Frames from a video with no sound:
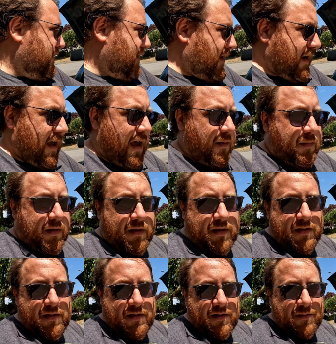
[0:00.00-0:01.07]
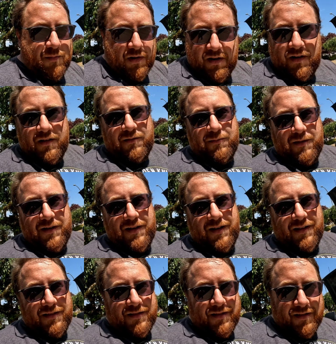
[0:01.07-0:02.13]
Not happy, but it is what it
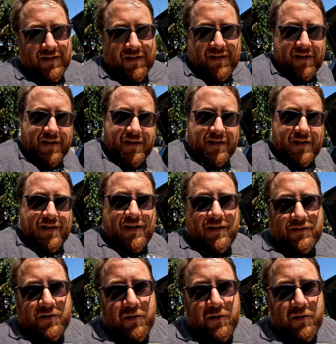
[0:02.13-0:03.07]
is. Let's